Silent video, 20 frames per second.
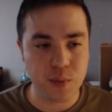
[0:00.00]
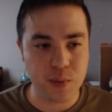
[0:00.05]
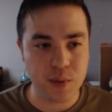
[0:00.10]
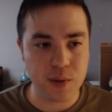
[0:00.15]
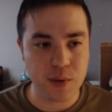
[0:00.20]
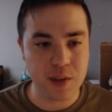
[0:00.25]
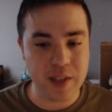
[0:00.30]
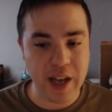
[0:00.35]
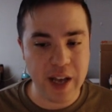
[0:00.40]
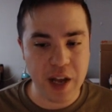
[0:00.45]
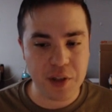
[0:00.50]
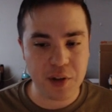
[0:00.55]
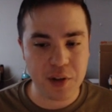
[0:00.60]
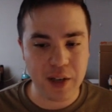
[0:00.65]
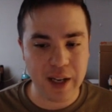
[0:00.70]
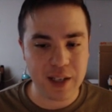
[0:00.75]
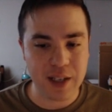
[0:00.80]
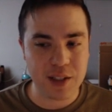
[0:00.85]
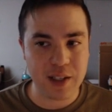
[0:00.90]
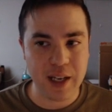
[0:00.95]
Death
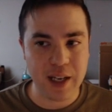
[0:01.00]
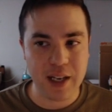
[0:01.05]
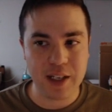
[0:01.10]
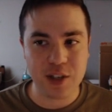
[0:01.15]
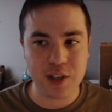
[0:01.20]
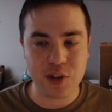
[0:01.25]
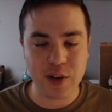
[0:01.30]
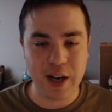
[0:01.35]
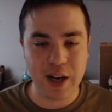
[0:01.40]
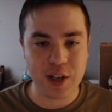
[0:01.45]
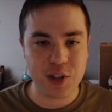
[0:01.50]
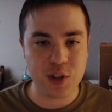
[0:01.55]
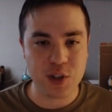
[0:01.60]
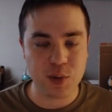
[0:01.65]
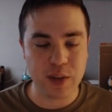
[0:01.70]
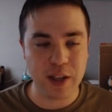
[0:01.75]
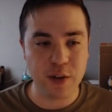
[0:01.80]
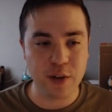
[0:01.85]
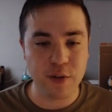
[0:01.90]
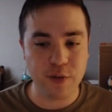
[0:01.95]
likes to gain additional actions
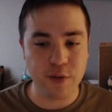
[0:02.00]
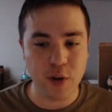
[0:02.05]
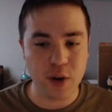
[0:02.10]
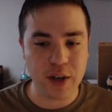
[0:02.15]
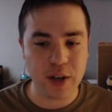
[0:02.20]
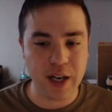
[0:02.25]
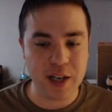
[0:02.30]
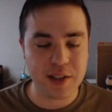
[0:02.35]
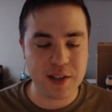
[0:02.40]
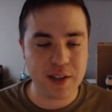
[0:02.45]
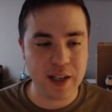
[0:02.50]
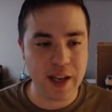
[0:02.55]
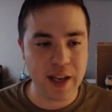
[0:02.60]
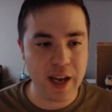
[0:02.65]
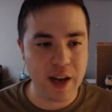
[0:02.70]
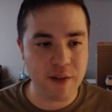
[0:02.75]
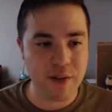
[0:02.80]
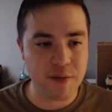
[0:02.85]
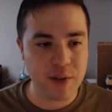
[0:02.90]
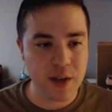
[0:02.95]
with that little Vargeist they
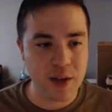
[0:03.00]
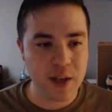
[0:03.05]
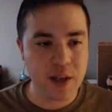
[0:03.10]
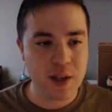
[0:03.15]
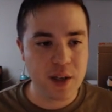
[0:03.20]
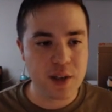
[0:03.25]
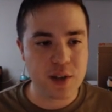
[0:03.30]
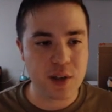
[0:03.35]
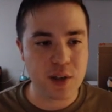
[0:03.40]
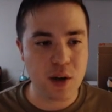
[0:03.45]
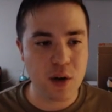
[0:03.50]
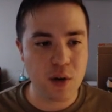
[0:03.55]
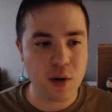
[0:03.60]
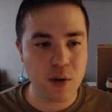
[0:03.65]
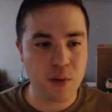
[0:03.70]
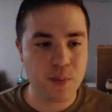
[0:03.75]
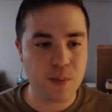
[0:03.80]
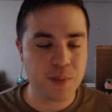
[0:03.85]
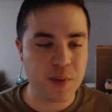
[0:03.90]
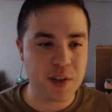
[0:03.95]
have.
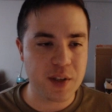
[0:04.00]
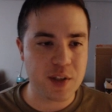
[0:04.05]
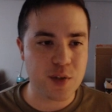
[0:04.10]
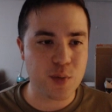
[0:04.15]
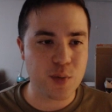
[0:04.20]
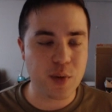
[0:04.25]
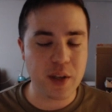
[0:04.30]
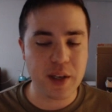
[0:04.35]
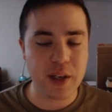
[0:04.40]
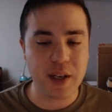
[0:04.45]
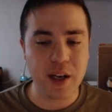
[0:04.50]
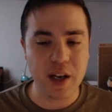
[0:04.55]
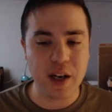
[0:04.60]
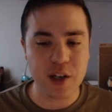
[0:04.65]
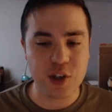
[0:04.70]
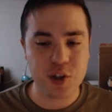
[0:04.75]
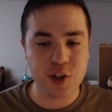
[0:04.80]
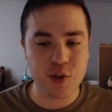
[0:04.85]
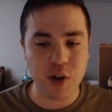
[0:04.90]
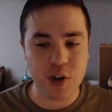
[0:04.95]
So this is really a
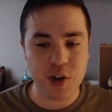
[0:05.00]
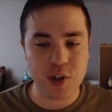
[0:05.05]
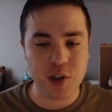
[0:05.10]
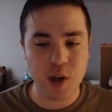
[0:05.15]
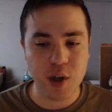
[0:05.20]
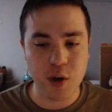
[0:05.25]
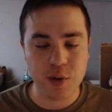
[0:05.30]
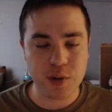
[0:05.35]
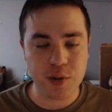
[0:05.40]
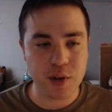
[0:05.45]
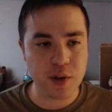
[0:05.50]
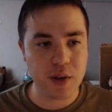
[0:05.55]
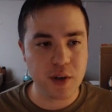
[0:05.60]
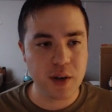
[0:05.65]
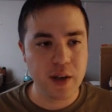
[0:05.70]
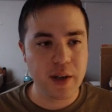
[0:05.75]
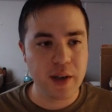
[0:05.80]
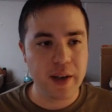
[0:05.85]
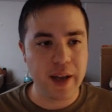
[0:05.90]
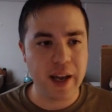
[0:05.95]
destruction hoser.
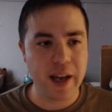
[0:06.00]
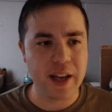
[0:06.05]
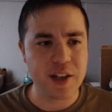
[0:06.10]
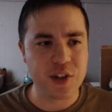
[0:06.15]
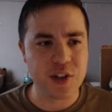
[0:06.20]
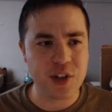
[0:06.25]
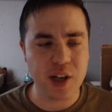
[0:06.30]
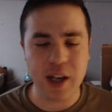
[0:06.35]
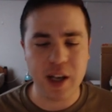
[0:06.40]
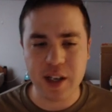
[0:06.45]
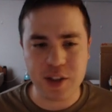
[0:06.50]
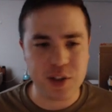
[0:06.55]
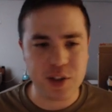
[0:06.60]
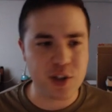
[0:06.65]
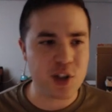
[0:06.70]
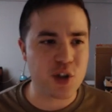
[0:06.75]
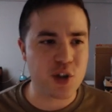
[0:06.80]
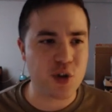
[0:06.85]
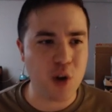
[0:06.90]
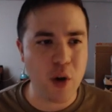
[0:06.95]
And
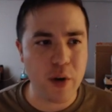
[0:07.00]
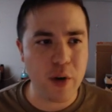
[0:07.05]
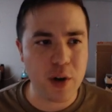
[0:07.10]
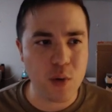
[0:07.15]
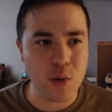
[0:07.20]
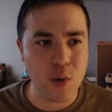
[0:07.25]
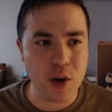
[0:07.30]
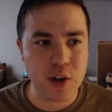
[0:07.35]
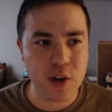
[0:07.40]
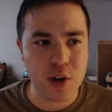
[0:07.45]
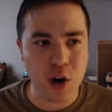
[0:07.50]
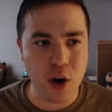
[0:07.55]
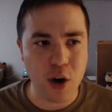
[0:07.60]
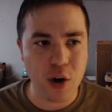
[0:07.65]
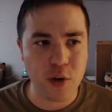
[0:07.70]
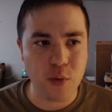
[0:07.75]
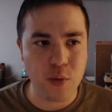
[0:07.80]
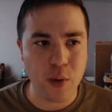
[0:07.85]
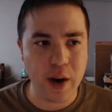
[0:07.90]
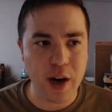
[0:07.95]
just drawing 1
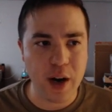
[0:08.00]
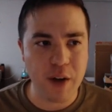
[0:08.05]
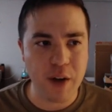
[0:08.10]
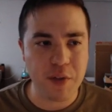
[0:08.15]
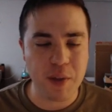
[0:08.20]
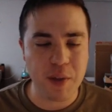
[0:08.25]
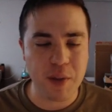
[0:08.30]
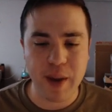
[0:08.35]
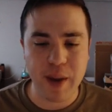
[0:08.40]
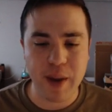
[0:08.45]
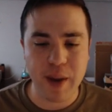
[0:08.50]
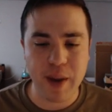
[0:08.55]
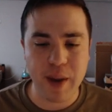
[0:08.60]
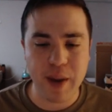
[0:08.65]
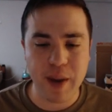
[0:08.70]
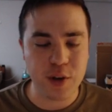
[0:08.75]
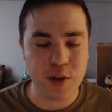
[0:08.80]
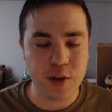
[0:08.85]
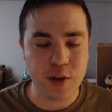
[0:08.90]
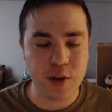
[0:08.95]
card right off the bat
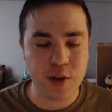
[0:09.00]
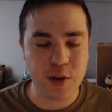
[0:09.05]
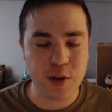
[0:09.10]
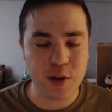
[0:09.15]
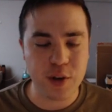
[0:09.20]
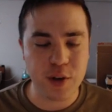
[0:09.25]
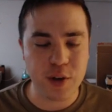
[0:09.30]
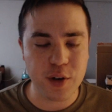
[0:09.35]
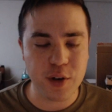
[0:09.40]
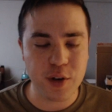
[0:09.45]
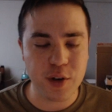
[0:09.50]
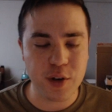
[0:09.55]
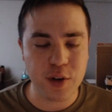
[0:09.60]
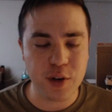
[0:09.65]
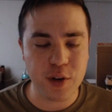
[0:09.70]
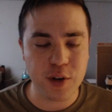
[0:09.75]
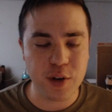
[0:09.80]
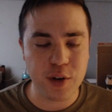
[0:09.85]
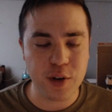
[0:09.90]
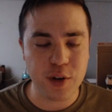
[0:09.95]
on your turn is just
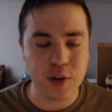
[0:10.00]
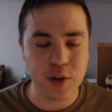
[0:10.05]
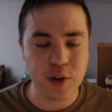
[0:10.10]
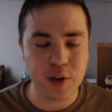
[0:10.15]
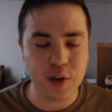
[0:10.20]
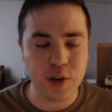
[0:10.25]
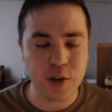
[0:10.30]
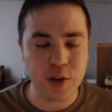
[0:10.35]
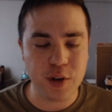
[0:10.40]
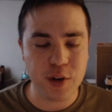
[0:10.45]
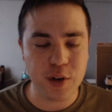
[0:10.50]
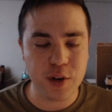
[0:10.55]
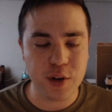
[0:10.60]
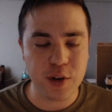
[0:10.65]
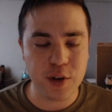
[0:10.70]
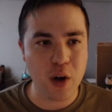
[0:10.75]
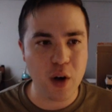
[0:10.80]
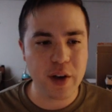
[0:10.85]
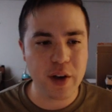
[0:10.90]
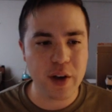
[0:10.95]
really good. And
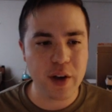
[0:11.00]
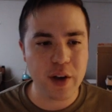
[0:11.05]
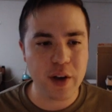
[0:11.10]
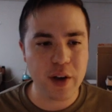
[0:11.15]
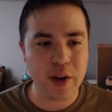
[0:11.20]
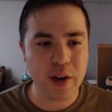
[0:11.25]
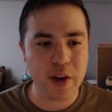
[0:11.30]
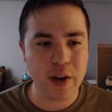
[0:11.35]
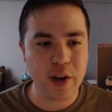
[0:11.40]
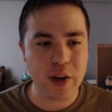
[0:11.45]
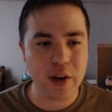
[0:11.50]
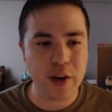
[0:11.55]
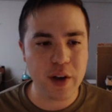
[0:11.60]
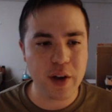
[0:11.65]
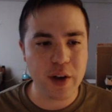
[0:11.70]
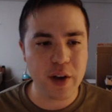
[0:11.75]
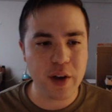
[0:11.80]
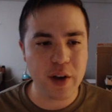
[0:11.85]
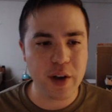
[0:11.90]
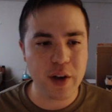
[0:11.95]
drawing a card at the
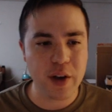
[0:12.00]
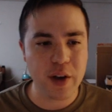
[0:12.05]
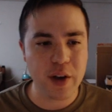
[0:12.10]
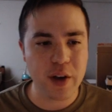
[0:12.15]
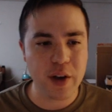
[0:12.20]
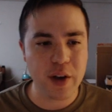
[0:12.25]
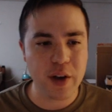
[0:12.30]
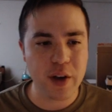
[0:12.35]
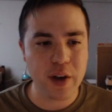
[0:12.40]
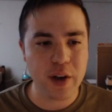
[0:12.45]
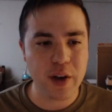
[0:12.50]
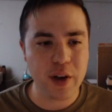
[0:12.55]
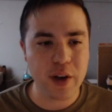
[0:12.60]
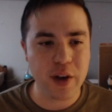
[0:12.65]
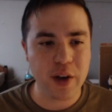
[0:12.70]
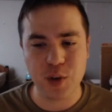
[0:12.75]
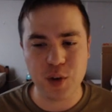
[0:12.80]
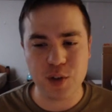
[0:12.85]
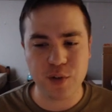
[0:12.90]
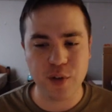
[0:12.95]
beginning of your turn also
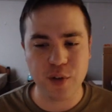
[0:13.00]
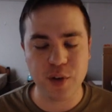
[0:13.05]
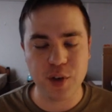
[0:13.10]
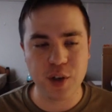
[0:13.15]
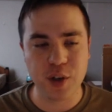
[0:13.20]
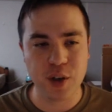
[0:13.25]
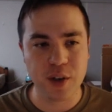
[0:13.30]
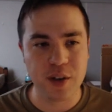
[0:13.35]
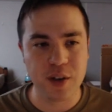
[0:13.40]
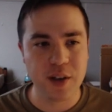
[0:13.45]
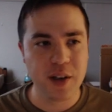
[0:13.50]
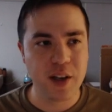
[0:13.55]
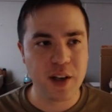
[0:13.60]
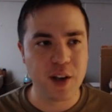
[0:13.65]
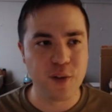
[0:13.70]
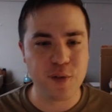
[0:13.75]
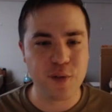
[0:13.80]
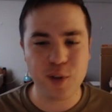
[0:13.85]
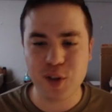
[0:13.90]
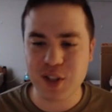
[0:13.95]
feels very good.
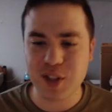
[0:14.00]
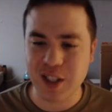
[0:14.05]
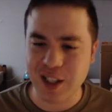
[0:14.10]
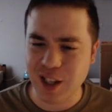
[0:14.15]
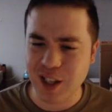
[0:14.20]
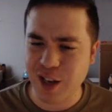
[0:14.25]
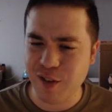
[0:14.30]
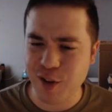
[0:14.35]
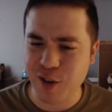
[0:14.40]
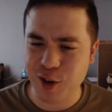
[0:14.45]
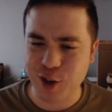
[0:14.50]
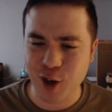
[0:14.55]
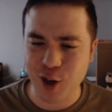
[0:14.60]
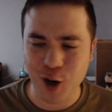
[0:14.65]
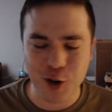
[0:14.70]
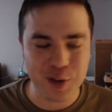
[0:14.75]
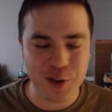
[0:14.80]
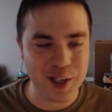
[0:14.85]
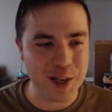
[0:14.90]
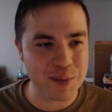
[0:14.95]
And feels like a lot of other
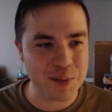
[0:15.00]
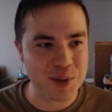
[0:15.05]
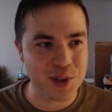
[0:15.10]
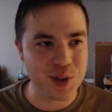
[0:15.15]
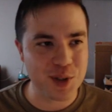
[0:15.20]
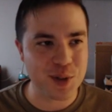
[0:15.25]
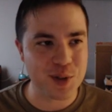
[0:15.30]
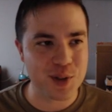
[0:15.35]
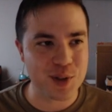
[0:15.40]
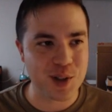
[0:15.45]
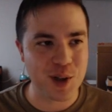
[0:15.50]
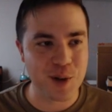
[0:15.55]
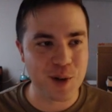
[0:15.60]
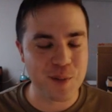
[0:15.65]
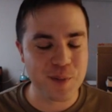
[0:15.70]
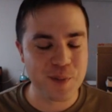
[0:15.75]
card games too. So